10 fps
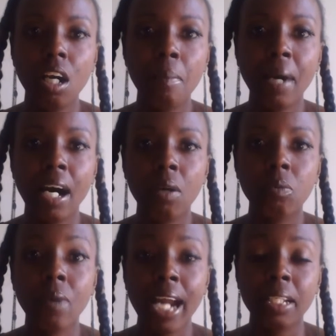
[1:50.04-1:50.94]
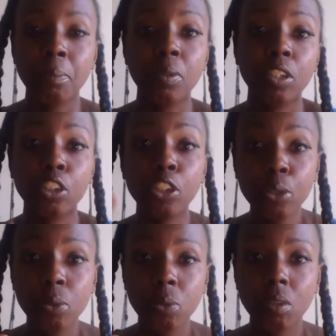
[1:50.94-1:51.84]
about writing book
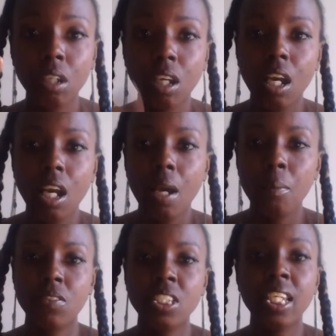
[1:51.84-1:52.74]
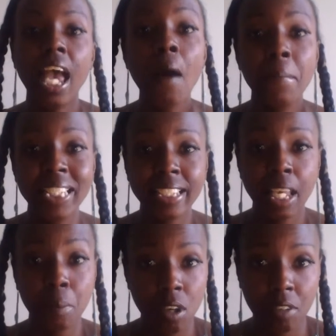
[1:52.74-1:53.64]
2 to help me
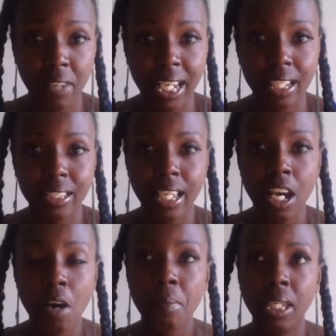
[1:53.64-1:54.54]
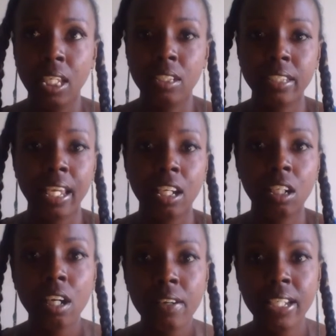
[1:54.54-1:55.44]
stay motivated, to help me stay
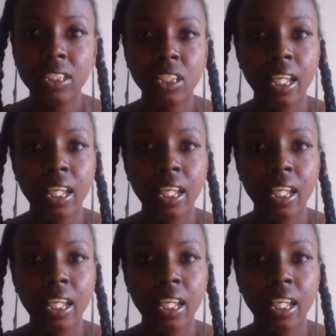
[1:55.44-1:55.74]
encouraged,